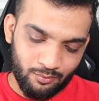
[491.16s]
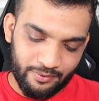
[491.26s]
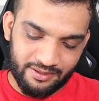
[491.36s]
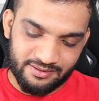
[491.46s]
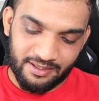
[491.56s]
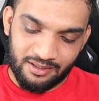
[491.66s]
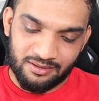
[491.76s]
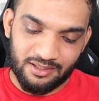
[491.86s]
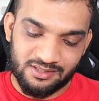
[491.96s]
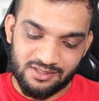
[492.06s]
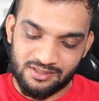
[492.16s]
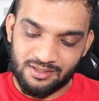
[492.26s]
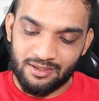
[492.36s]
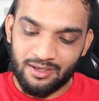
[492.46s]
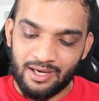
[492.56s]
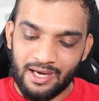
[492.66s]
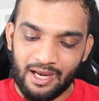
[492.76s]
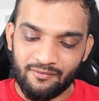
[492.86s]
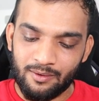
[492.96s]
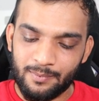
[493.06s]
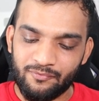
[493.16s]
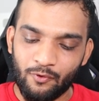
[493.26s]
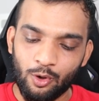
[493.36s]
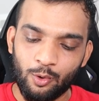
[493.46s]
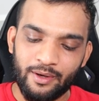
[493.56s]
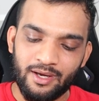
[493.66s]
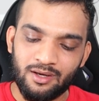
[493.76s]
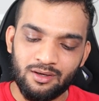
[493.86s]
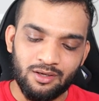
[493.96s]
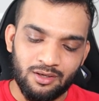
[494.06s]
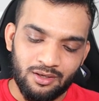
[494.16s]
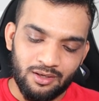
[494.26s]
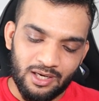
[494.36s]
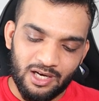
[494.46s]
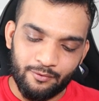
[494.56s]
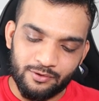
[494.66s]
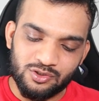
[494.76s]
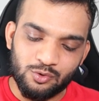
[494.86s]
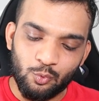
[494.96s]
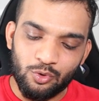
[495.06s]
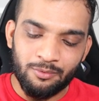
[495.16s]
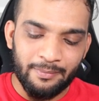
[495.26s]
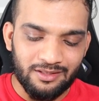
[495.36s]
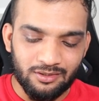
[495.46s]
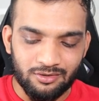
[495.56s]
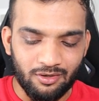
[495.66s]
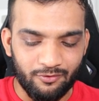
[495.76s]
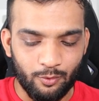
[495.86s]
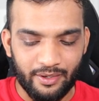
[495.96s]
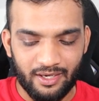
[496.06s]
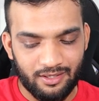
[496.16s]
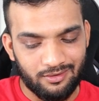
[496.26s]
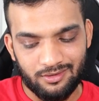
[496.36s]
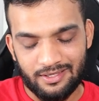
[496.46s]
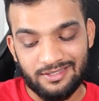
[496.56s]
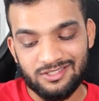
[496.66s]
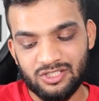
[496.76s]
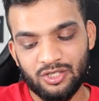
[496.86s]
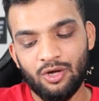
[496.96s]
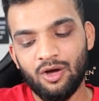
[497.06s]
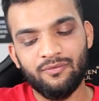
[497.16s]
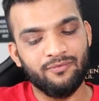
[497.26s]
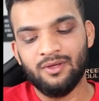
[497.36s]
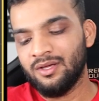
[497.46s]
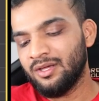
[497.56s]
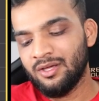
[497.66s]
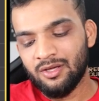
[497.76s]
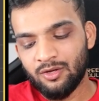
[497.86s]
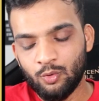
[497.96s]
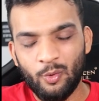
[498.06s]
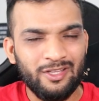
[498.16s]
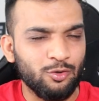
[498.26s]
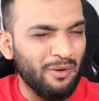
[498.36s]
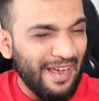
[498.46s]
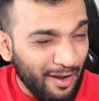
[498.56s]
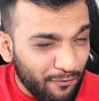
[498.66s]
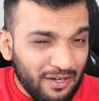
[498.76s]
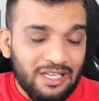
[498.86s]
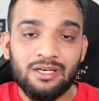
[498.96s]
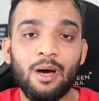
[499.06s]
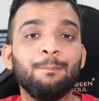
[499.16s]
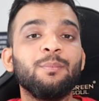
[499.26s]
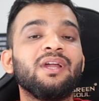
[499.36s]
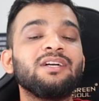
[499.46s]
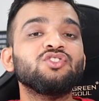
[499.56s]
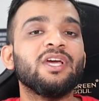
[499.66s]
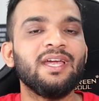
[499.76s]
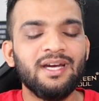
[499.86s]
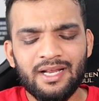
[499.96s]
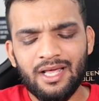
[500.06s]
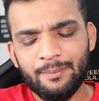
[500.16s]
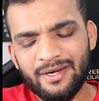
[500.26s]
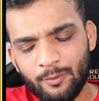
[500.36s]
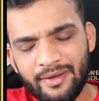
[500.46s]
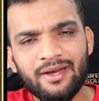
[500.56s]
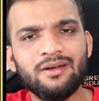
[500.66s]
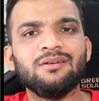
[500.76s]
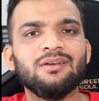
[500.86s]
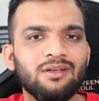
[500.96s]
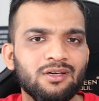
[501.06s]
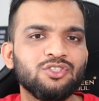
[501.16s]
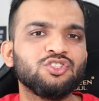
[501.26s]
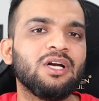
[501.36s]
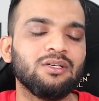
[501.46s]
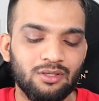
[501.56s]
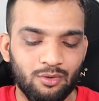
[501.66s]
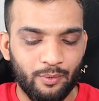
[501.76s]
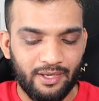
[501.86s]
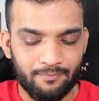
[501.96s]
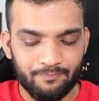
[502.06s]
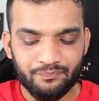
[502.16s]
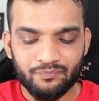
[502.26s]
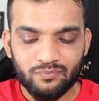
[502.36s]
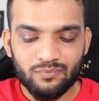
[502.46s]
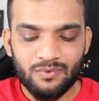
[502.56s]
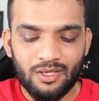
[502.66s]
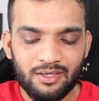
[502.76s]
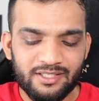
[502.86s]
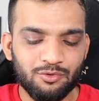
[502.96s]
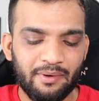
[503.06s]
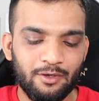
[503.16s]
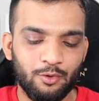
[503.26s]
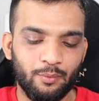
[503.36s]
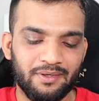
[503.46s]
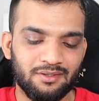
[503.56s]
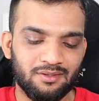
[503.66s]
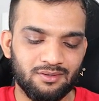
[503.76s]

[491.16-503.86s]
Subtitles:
Wait a second. Yes. I will be following our school method of doing it. Instead of going through every number and checking it, I will be doing it in a shuttle way. Let's try to do it.